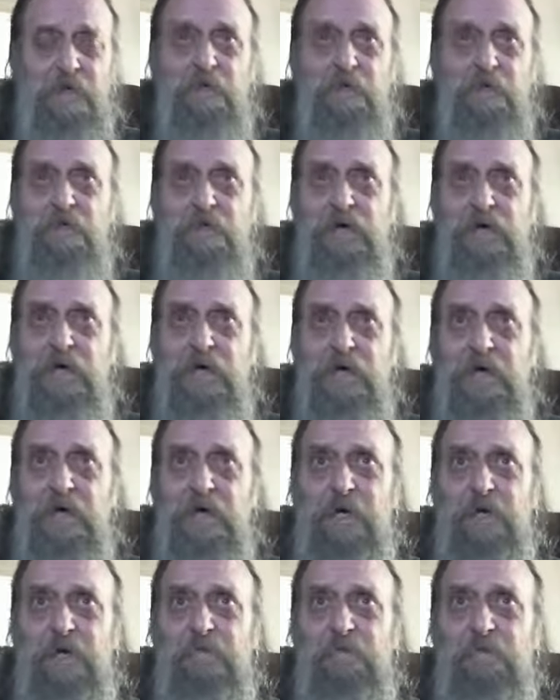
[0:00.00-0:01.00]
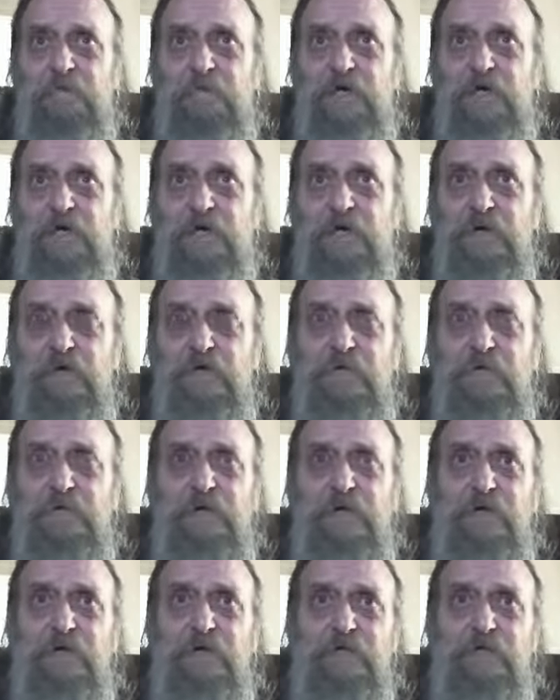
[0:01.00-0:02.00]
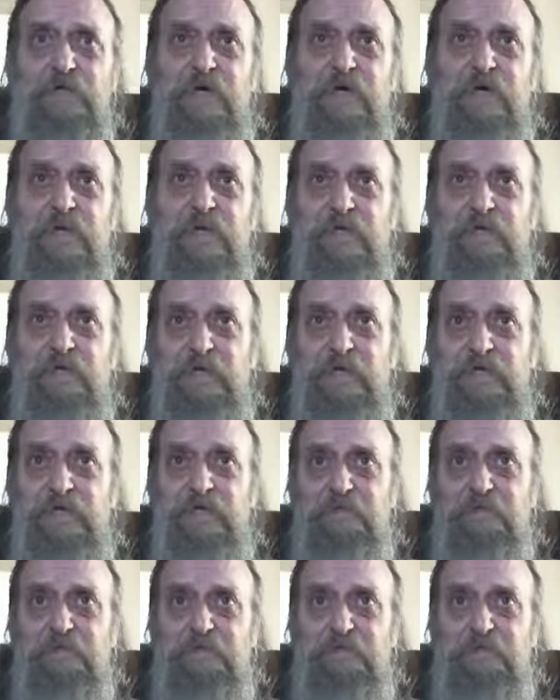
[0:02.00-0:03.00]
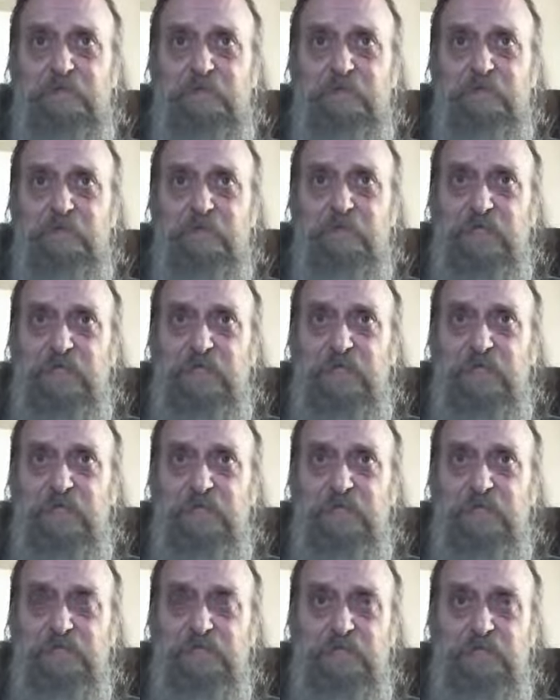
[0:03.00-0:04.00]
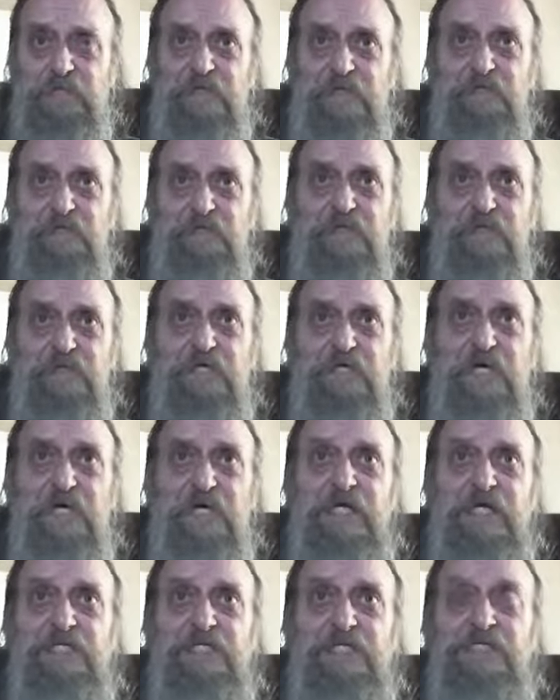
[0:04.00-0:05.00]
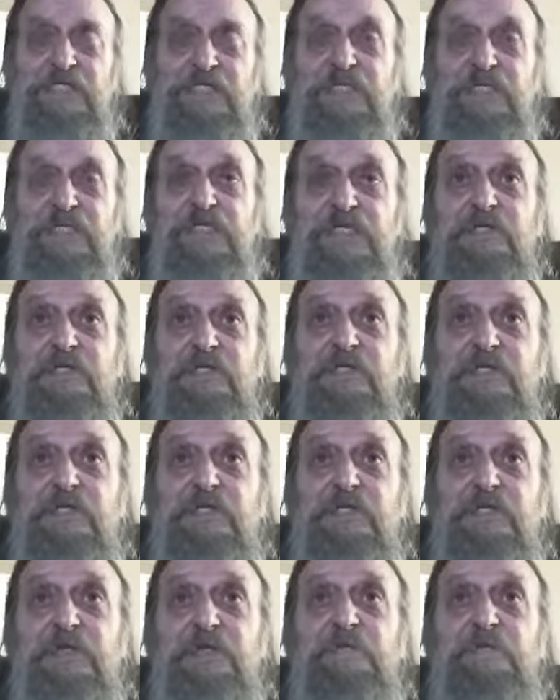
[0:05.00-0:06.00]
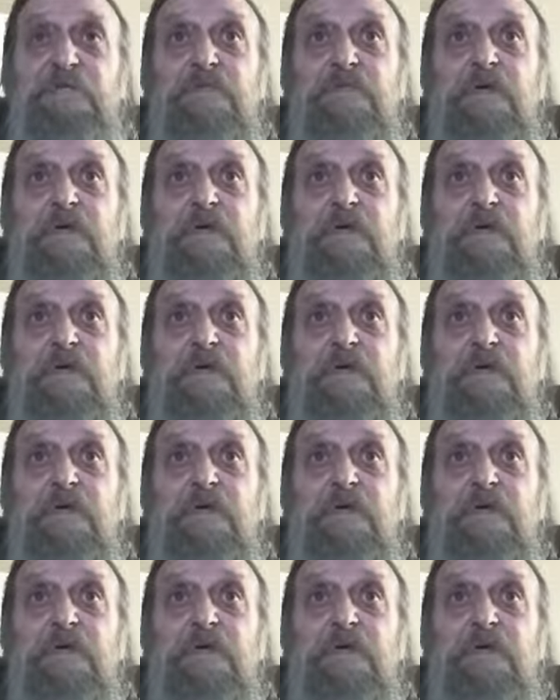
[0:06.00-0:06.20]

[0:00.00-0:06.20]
but there will be a remnant of people left of the nations of